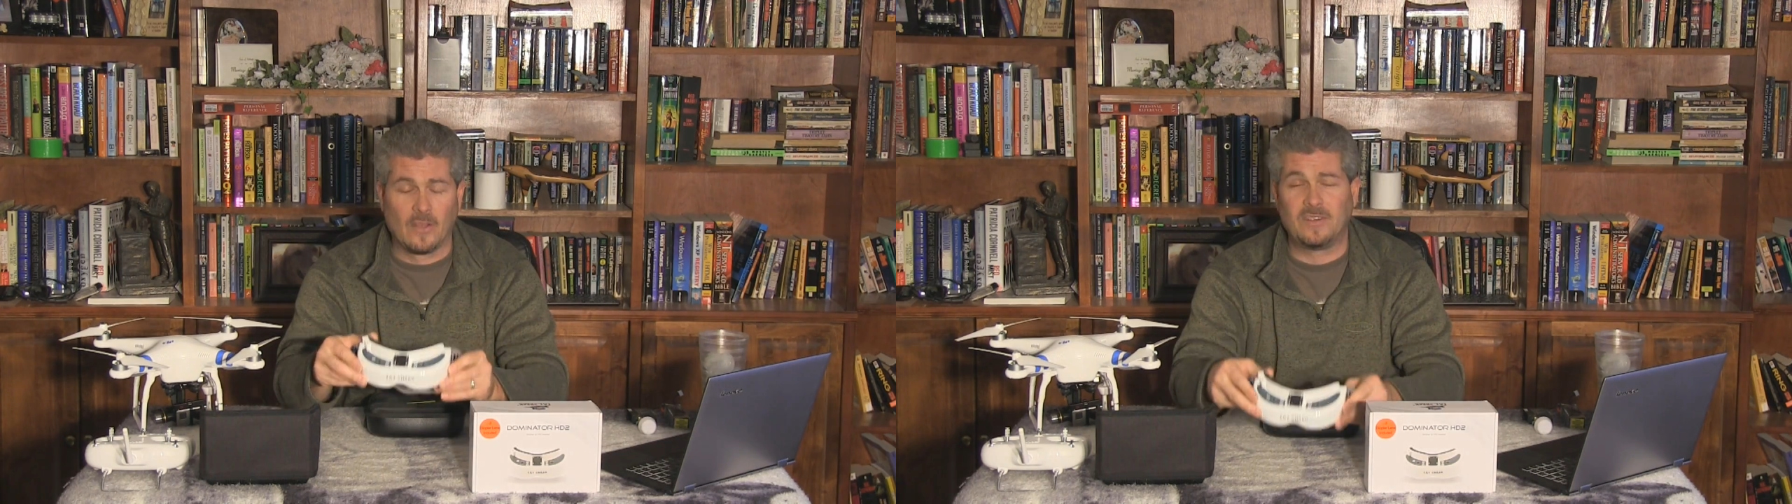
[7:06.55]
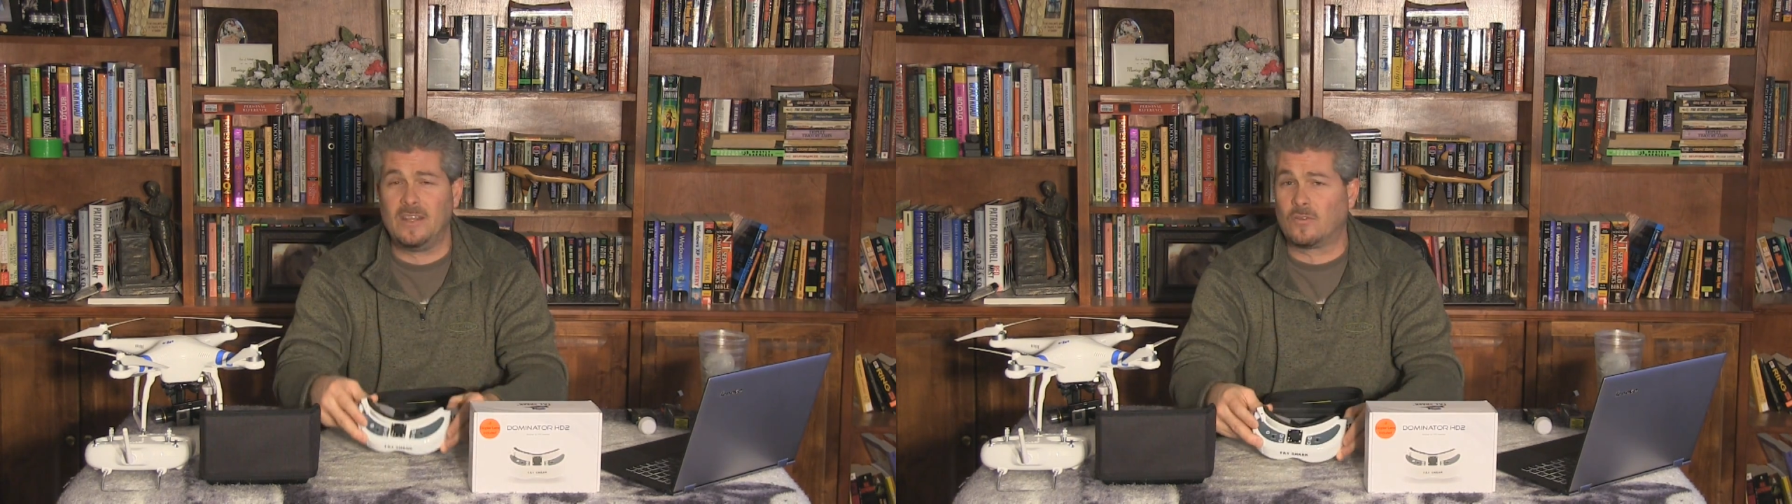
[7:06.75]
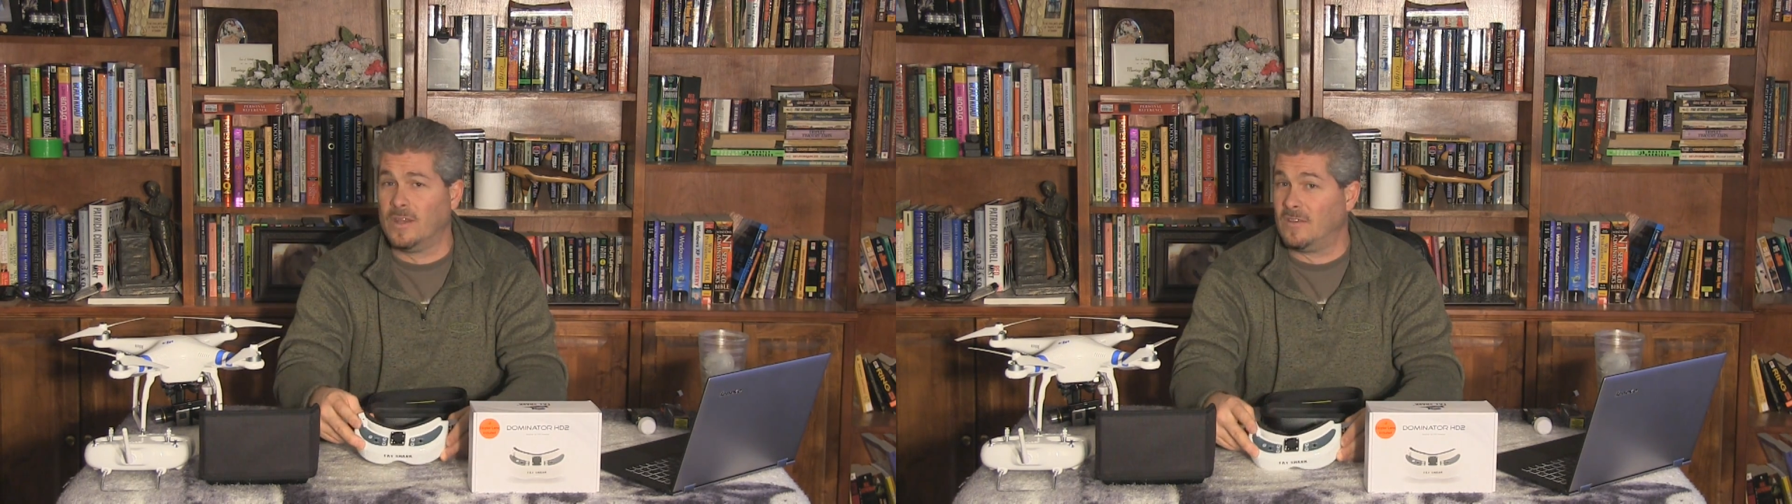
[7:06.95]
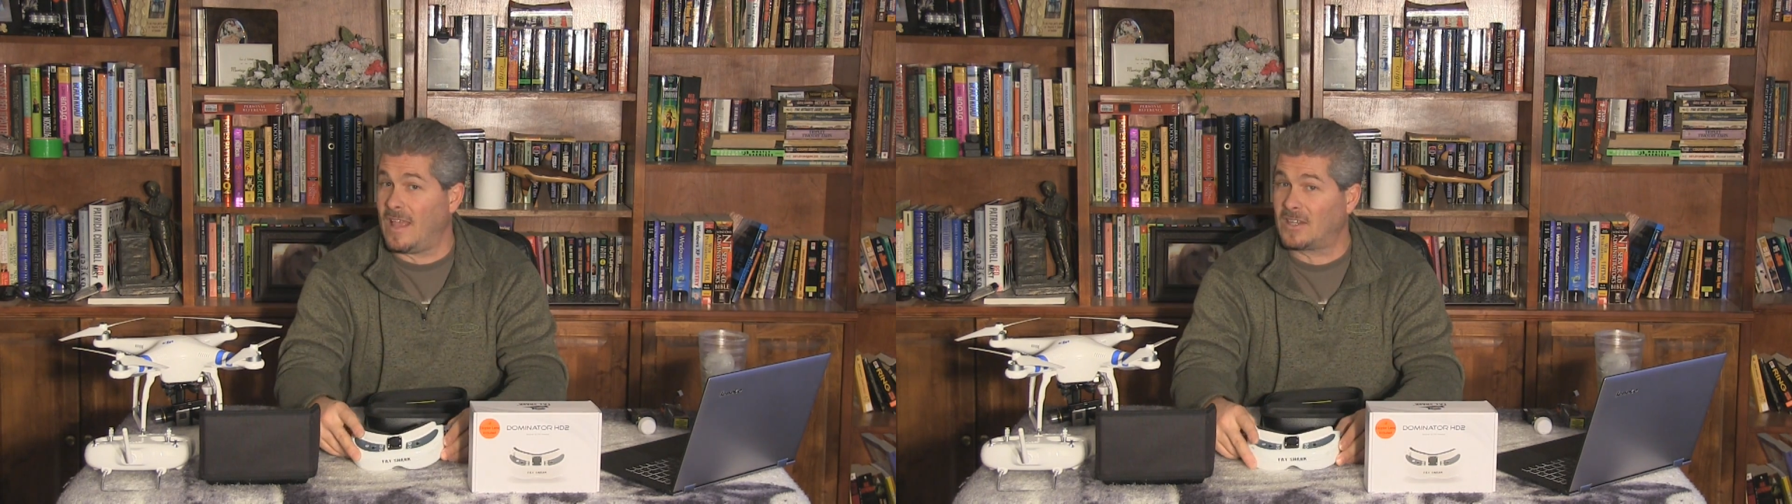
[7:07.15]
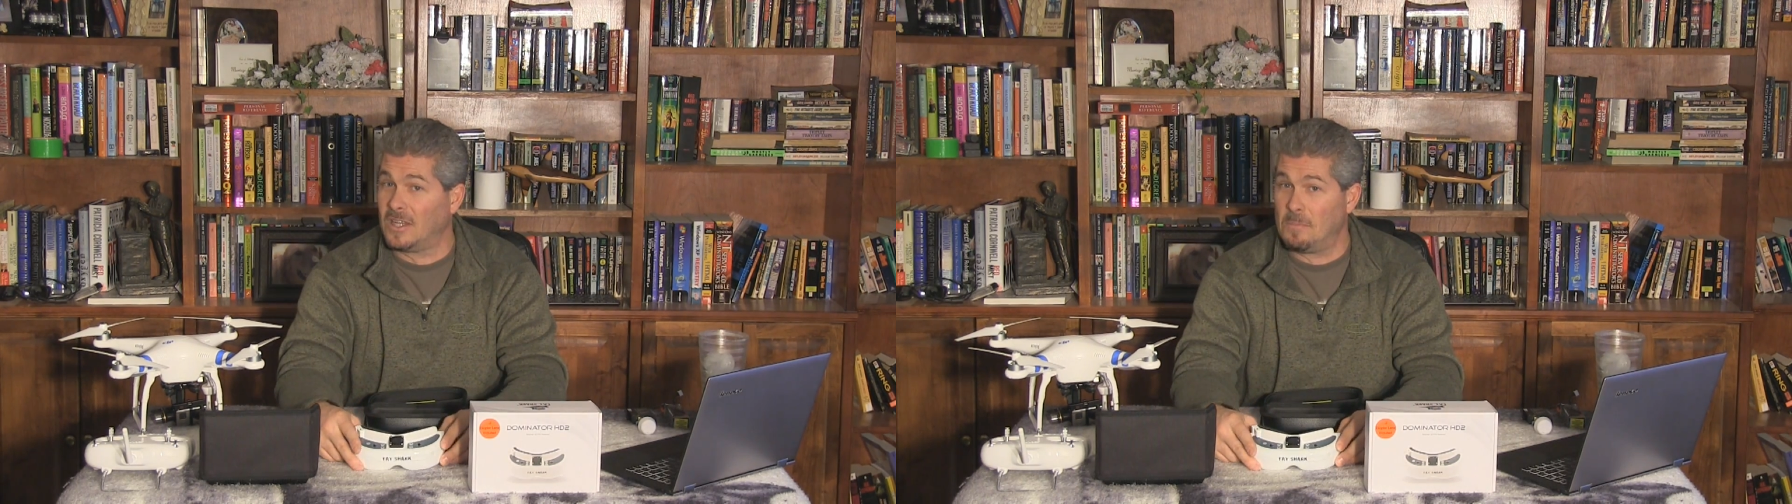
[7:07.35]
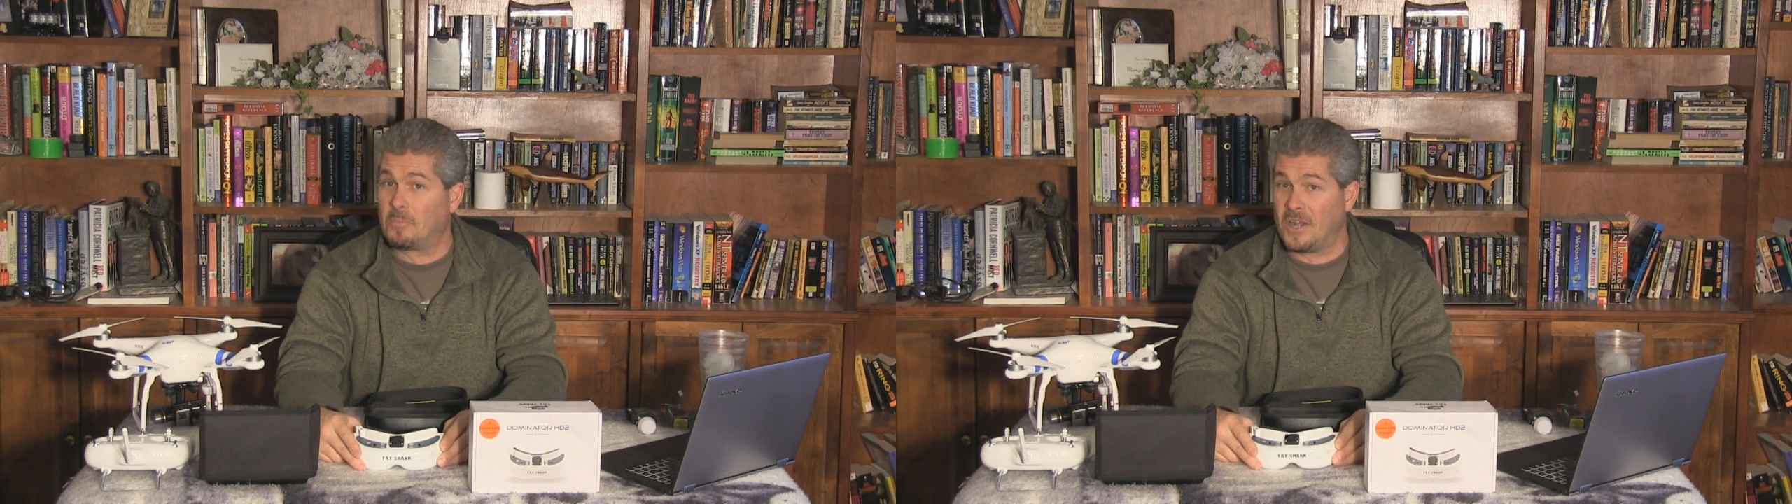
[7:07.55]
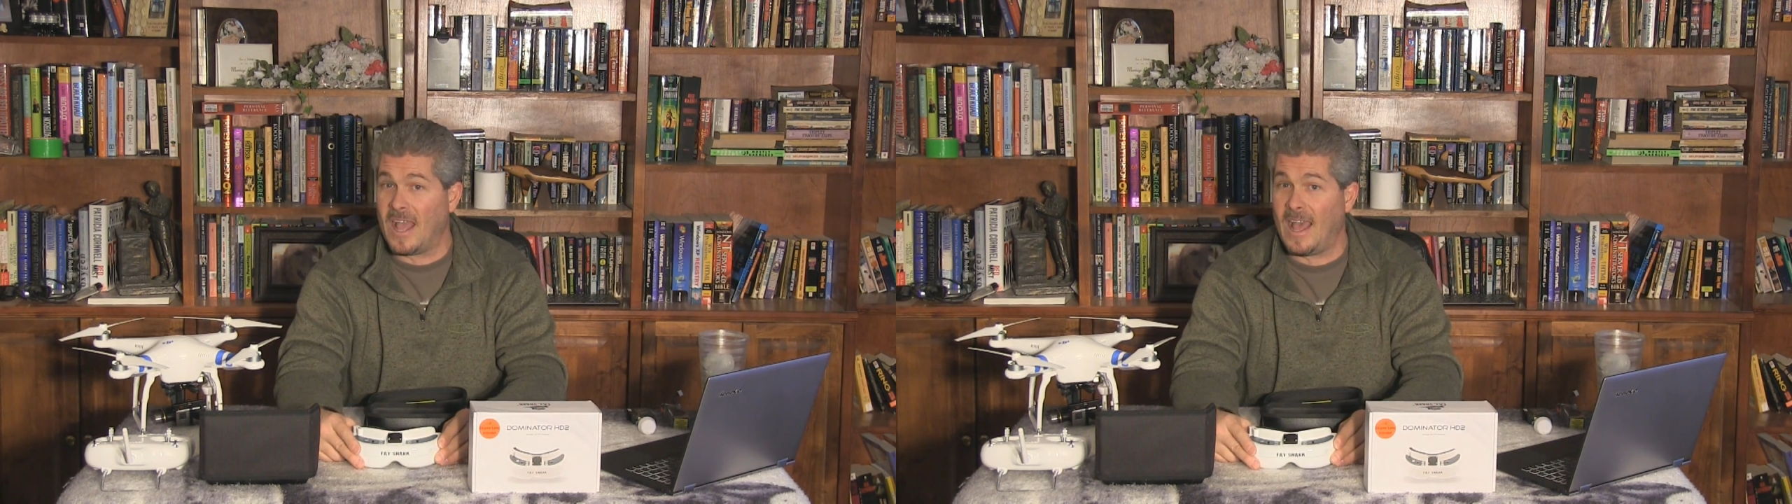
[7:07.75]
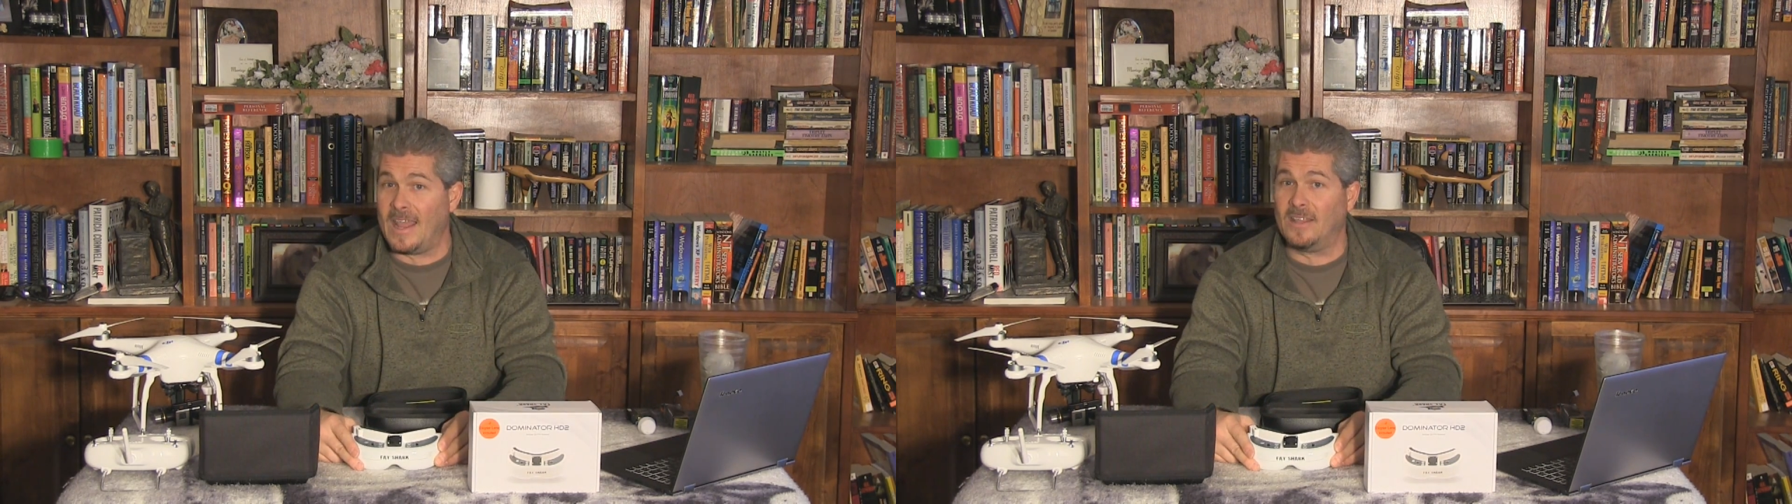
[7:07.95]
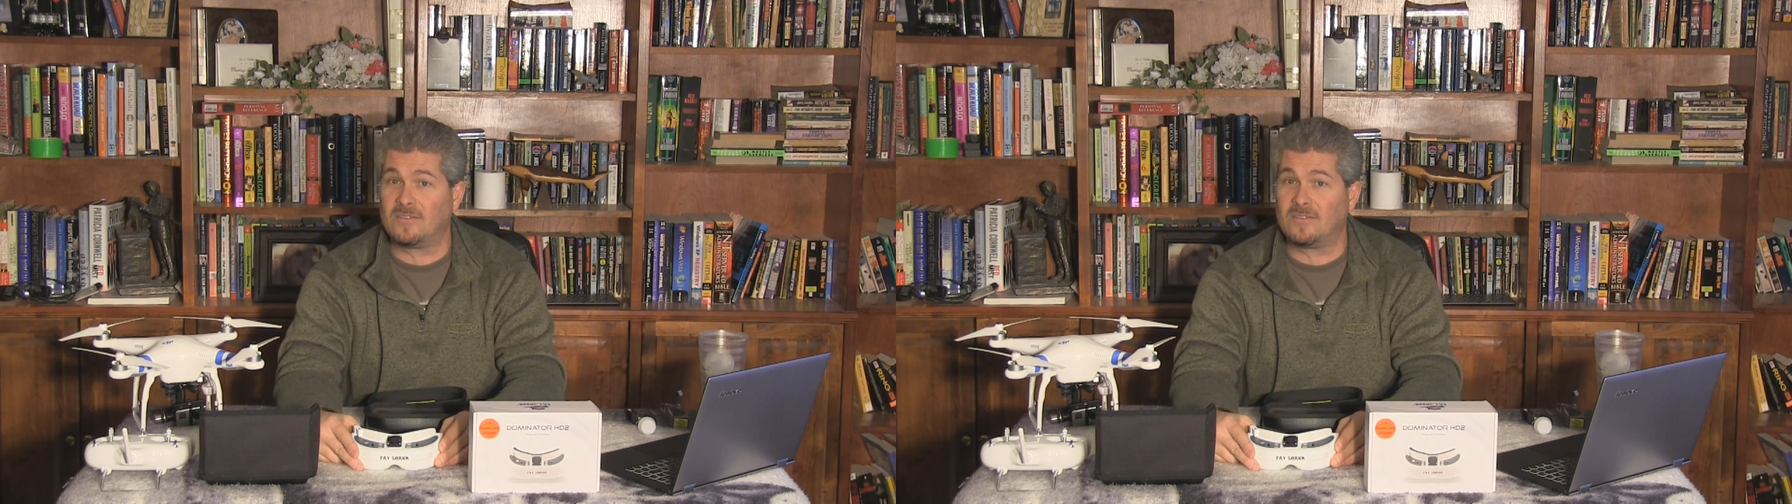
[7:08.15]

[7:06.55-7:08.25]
LCD screens, is actually pretty high.